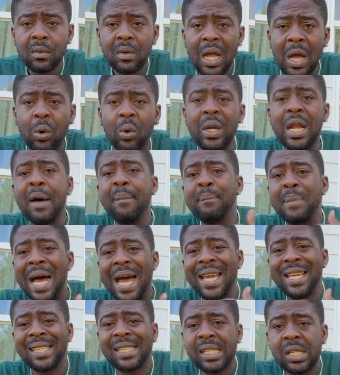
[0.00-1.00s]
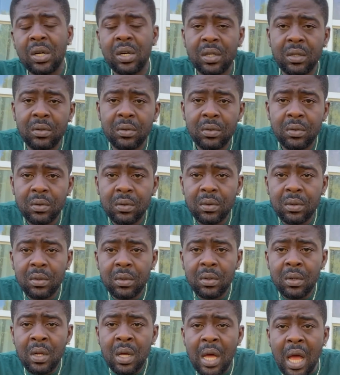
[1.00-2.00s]
I could have my son.
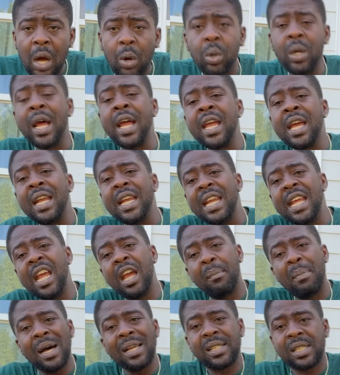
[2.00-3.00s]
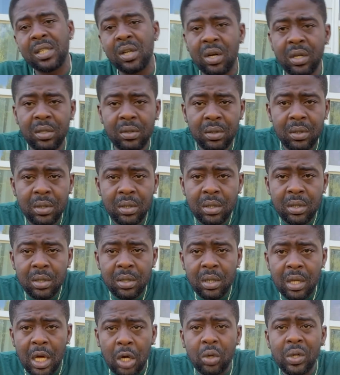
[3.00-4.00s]
I could have your neighbor's son.
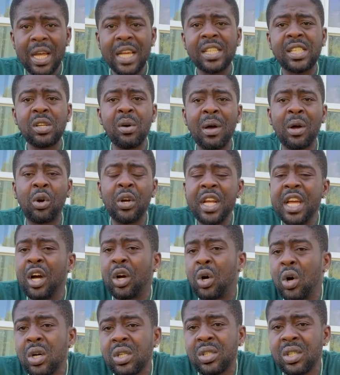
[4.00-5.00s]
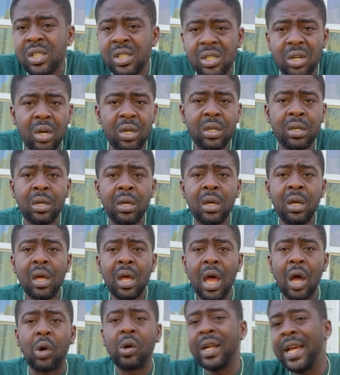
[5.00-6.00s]
I could have so I could have your cousin's son.
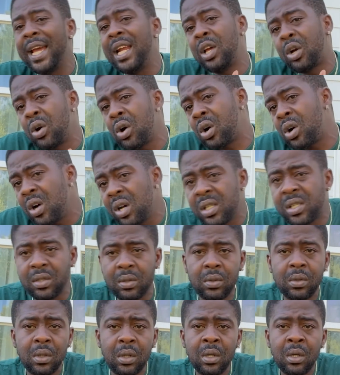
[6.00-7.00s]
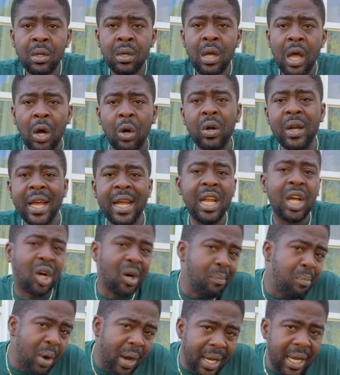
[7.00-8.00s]
I could hear little cousin. I could hear little
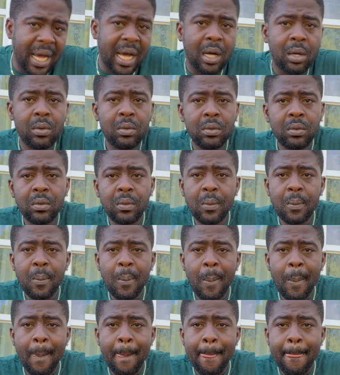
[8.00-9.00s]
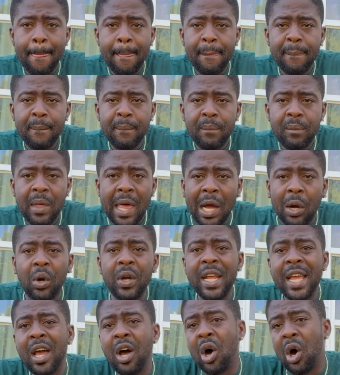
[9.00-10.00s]
brother. I
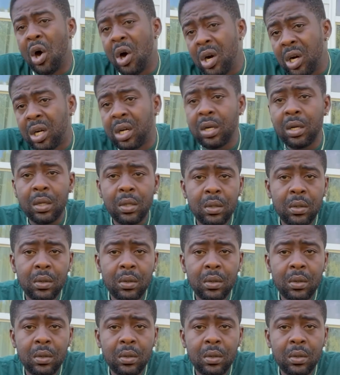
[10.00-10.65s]
could your uncle.